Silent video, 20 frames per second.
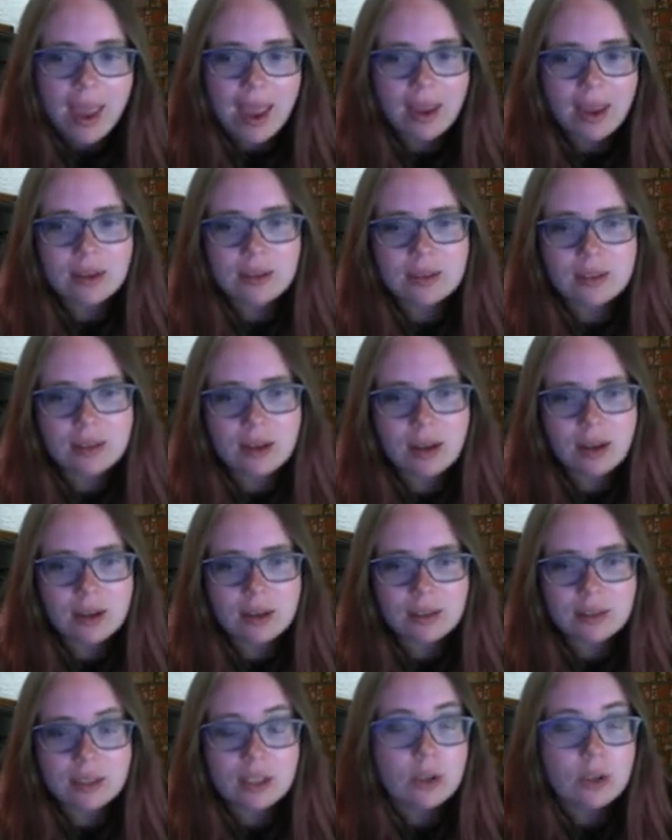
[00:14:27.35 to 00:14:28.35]
and
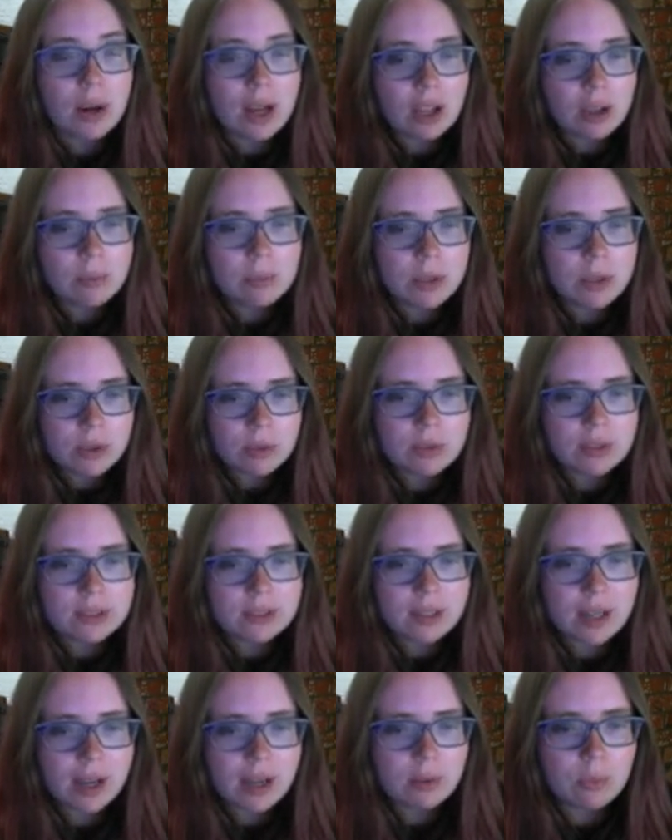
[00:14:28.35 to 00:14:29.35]
uh, you know help you
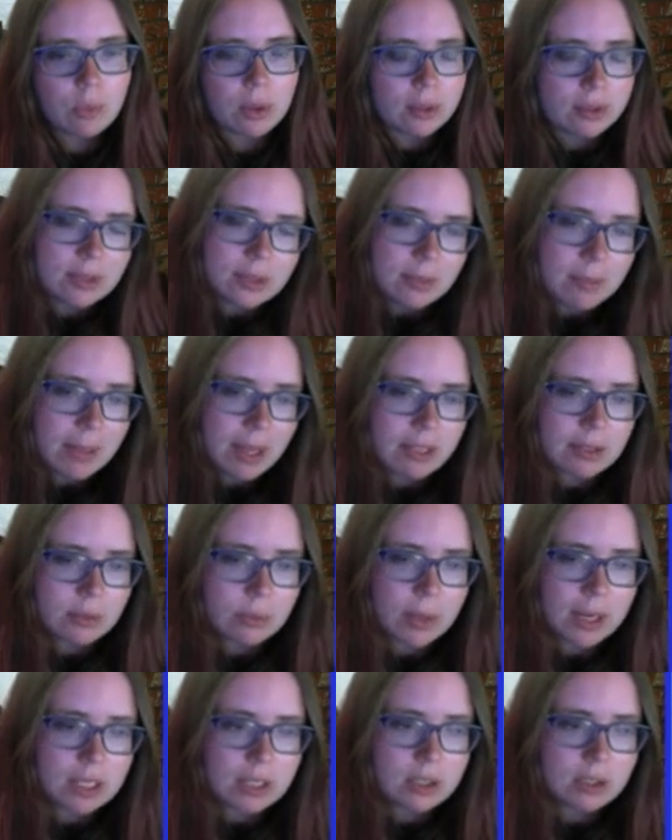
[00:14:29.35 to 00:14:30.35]
decide what's the
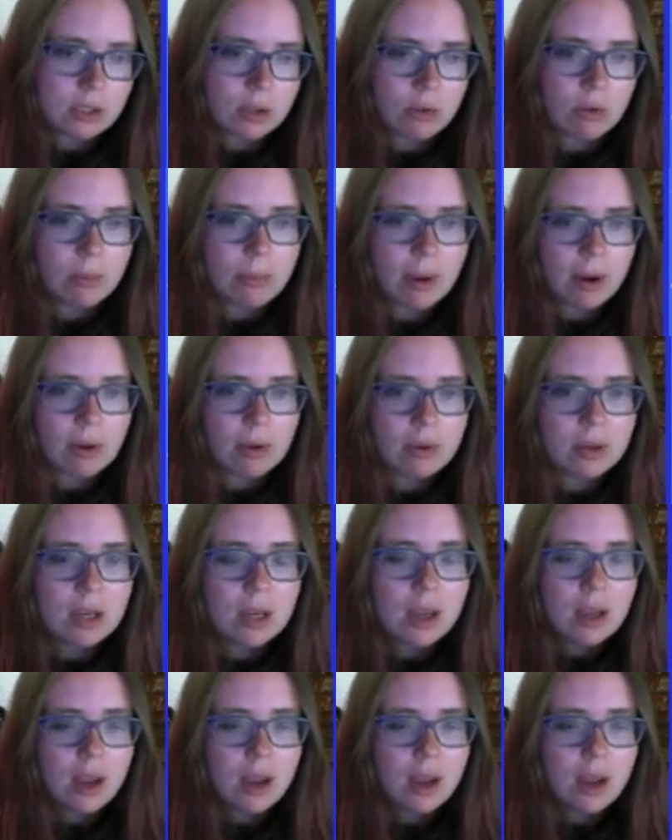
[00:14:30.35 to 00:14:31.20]
best way to go about